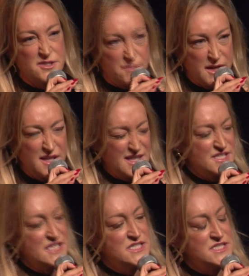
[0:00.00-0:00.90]
money that's
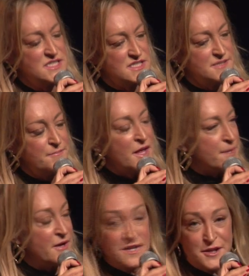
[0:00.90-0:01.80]
like, ugh.
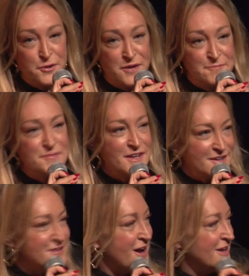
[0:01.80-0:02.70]
But you know what?
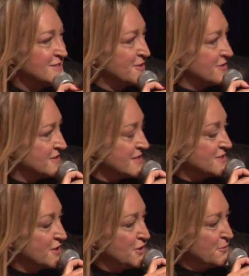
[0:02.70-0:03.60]
God has a good
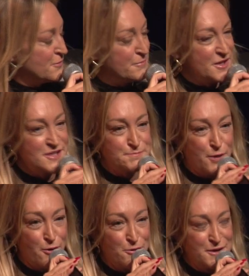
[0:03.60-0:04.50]
sense of humor, because
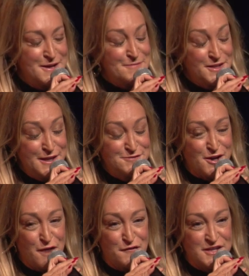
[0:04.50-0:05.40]
Polk leaves
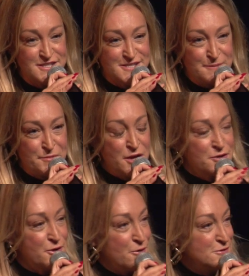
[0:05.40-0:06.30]
office,
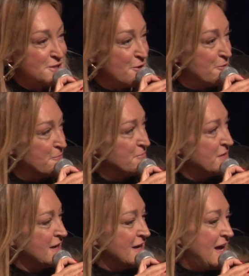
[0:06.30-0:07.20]
goes home,
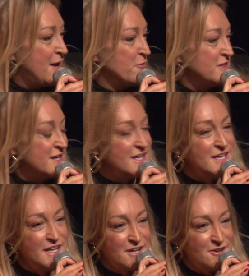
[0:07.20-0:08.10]
and within a
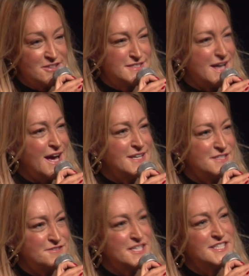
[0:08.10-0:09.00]
year dies
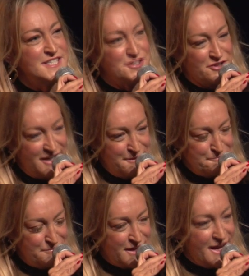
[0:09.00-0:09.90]
of dysentery,
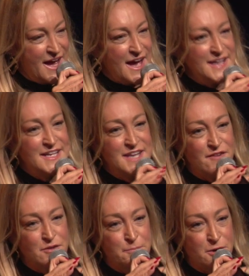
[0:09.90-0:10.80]
and he
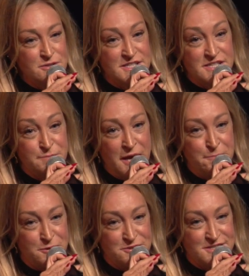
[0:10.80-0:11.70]
never burns his
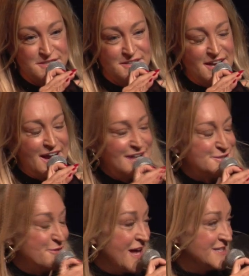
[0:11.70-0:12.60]
papers. And
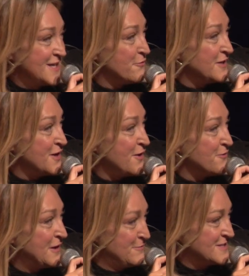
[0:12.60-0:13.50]
so that's how we know
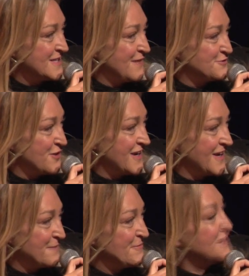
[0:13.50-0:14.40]
he was slave
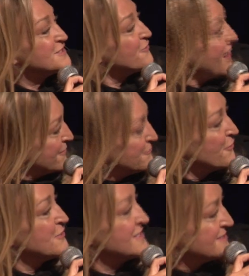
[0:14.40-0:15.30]
trading. So I've
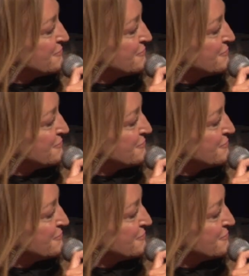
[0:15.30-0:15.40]
always sort